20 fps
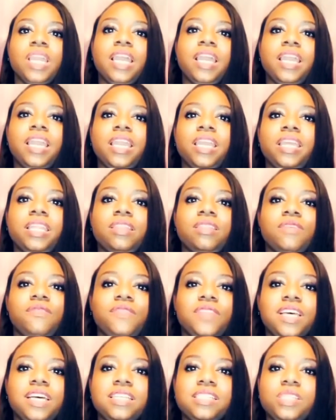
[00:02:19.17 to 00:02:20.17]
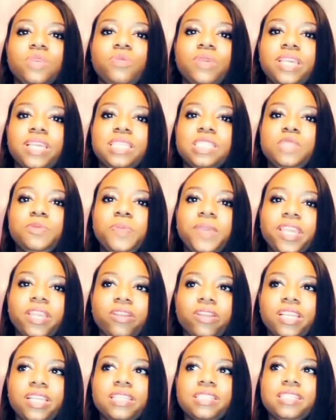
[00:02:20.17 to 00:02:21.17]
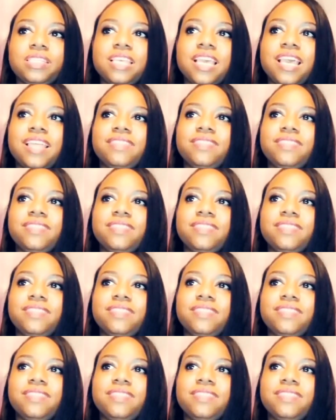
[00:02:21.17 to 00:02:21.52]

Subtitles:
And the floods that we experienced,